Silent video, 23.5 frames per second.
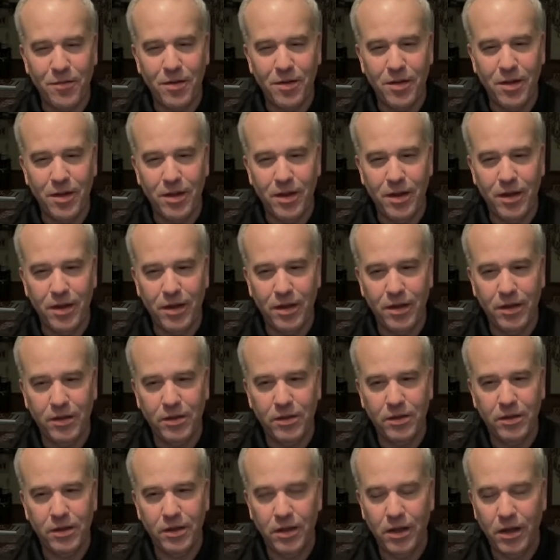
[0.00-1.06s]
food?
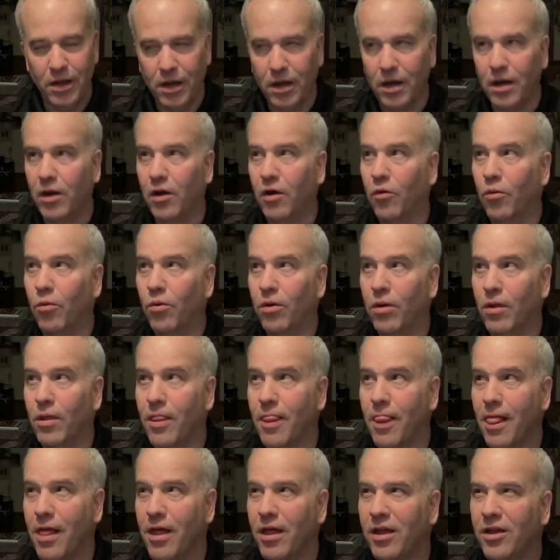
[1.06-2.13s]
Tomato juice,
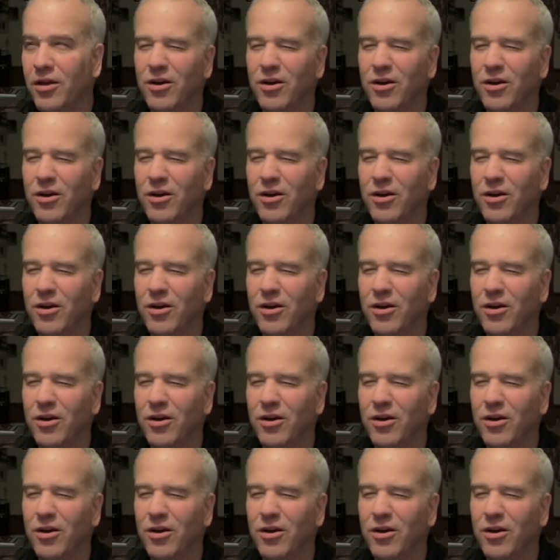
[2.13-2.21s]
right?